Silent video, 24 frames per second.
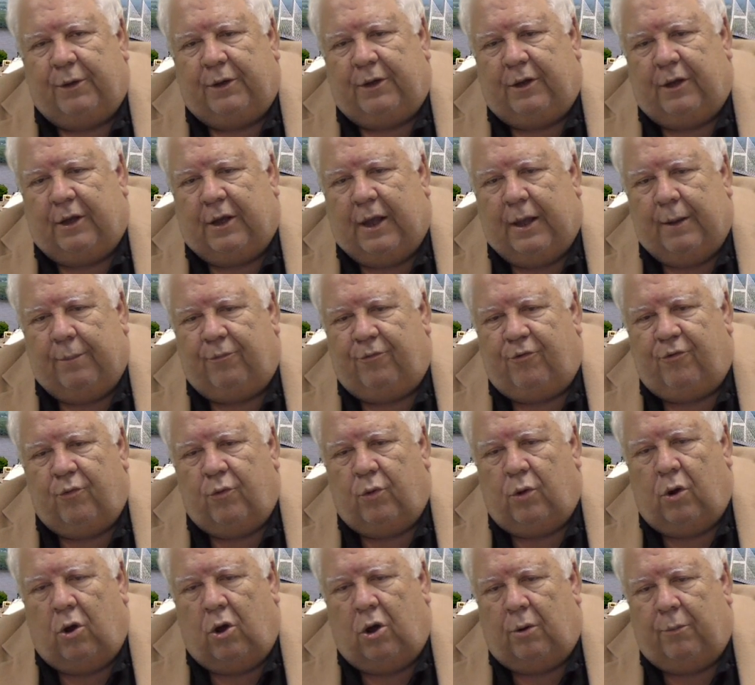but you keep
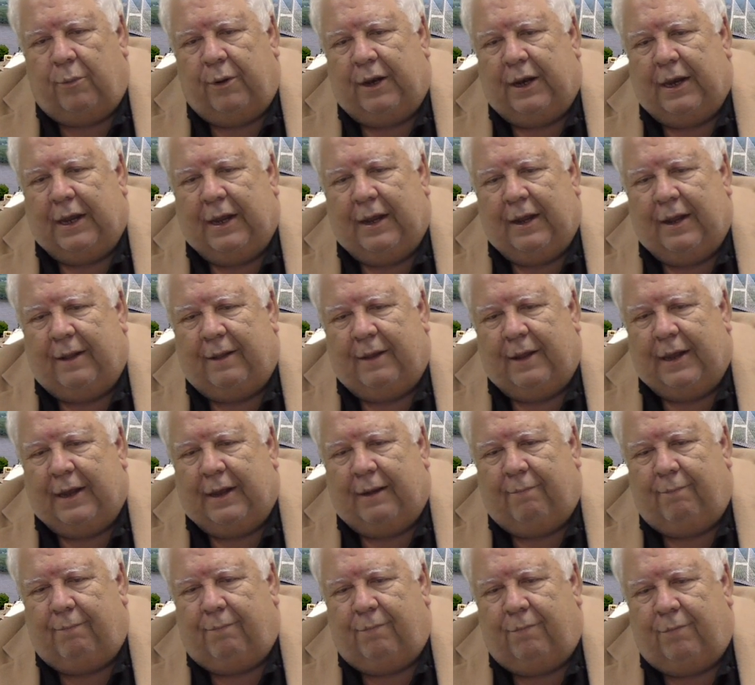chewing on them and they, and
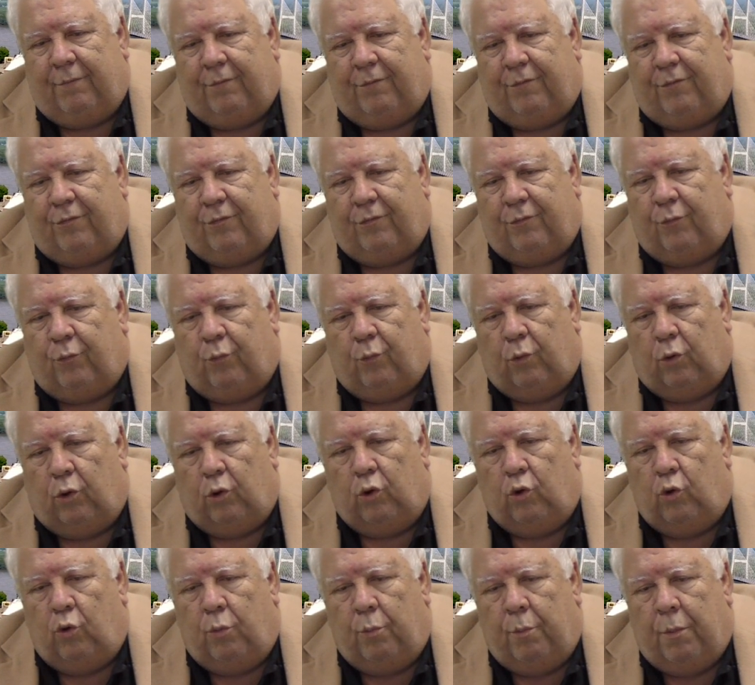they soon
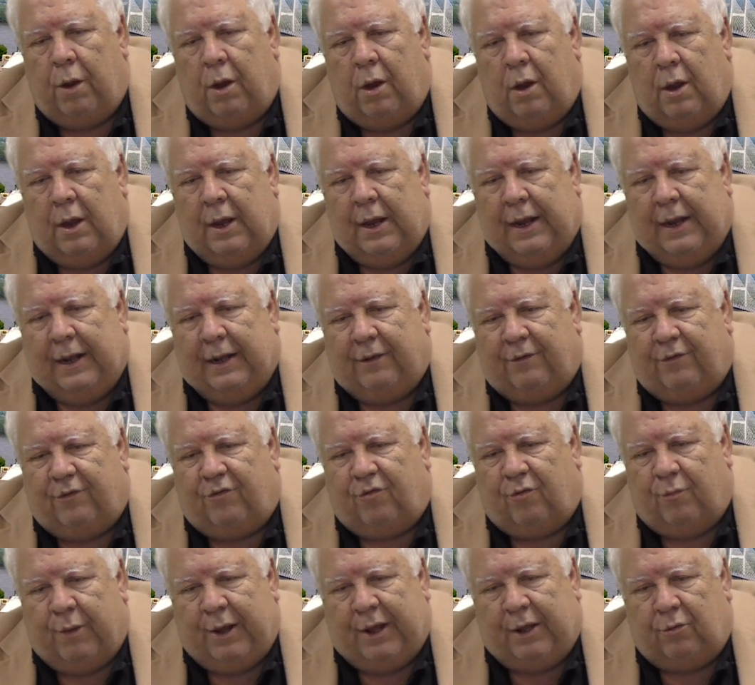loom
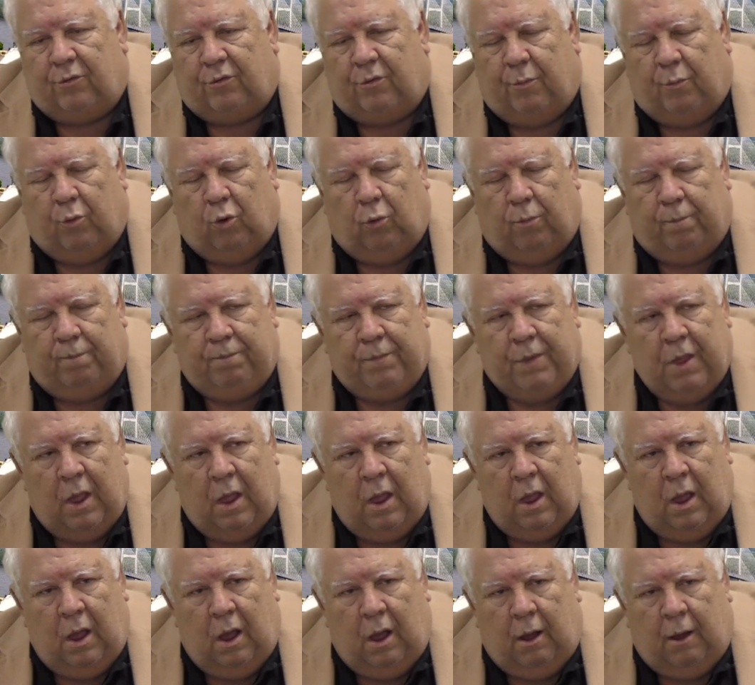insurmountable.
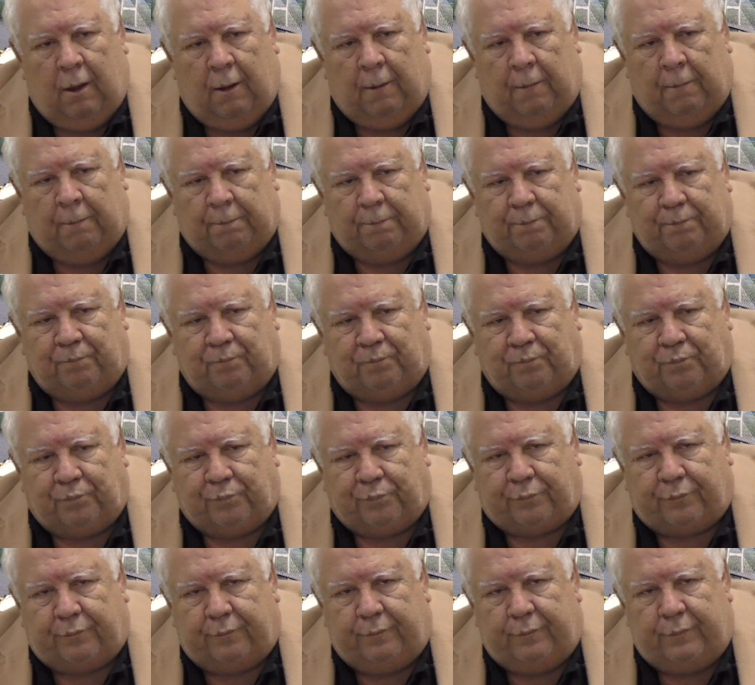Um,
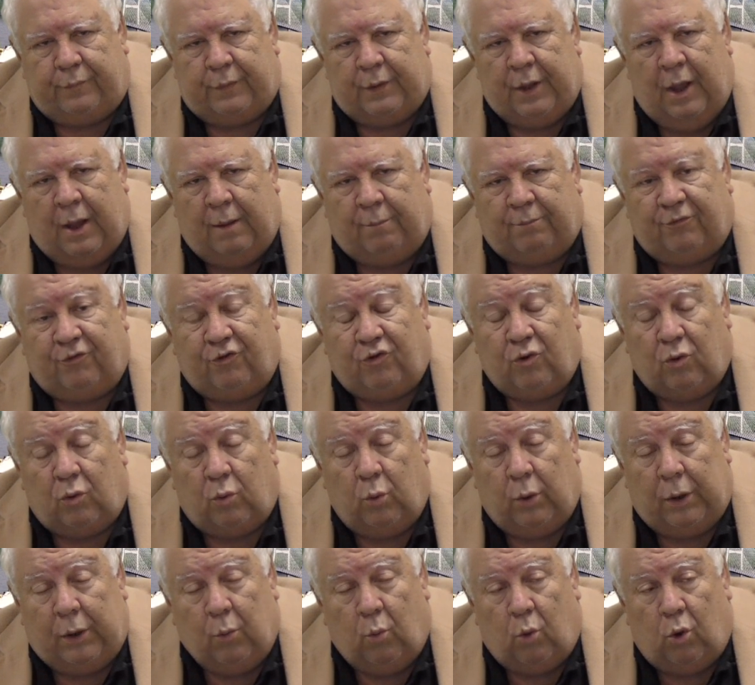I'm sure
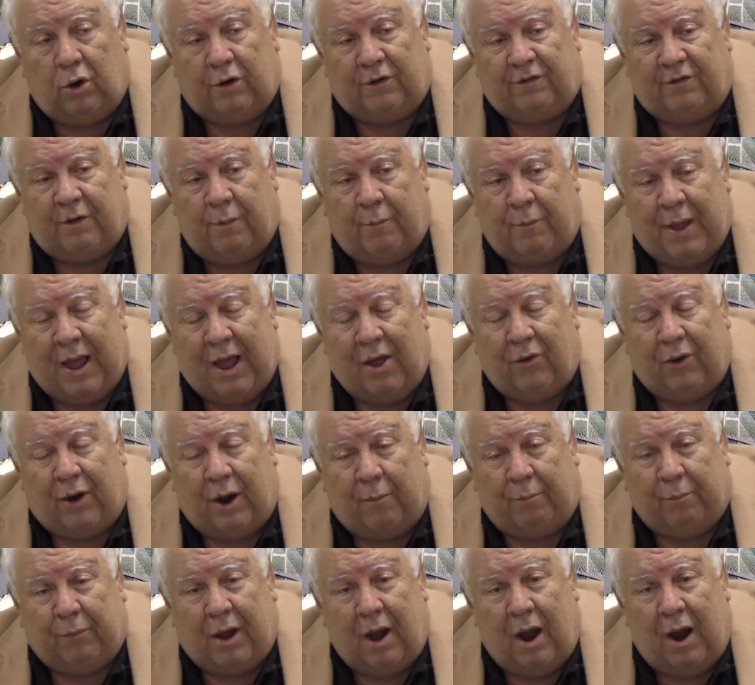we can work something out, and
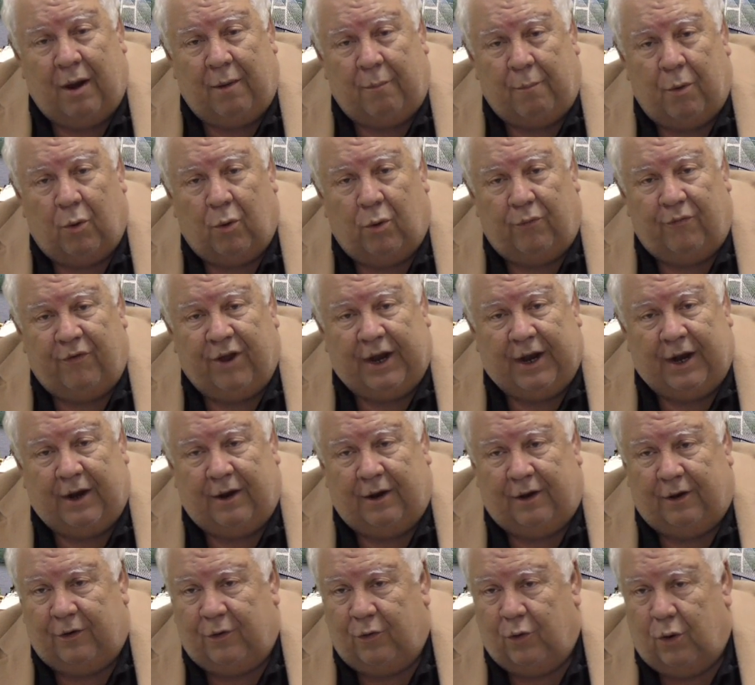I'm kind of motivated
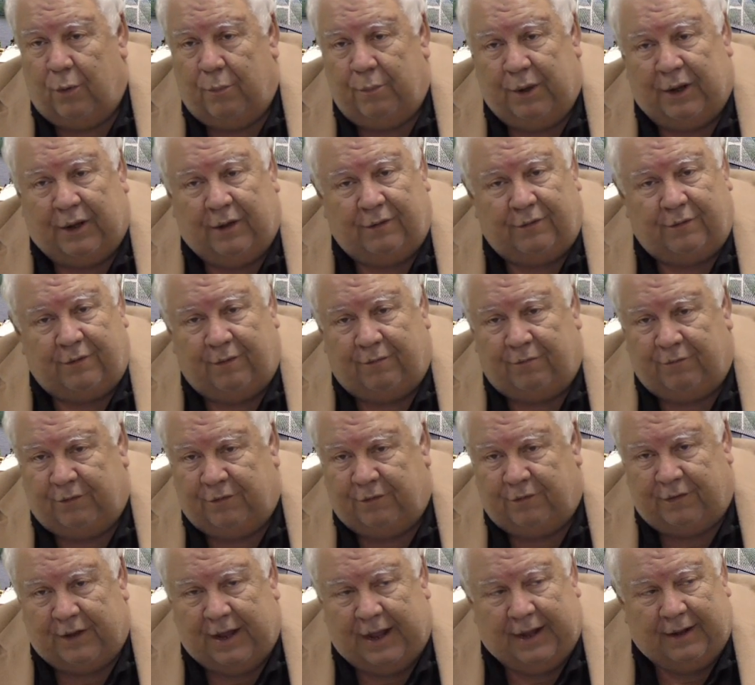to do it because I've
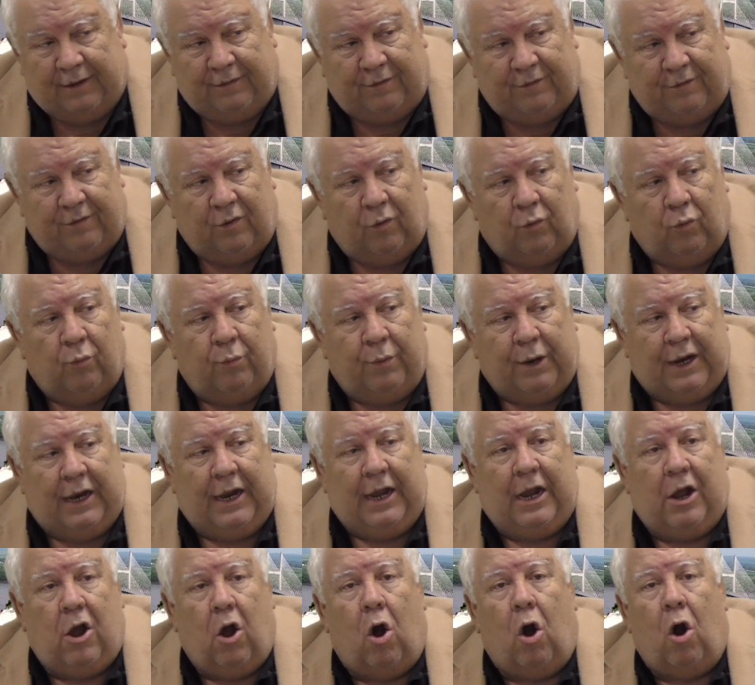just had so
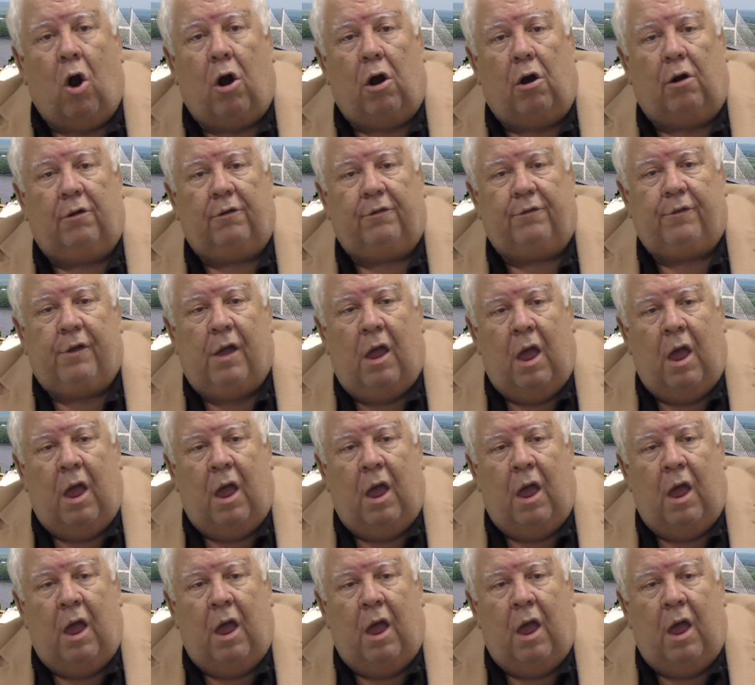many cars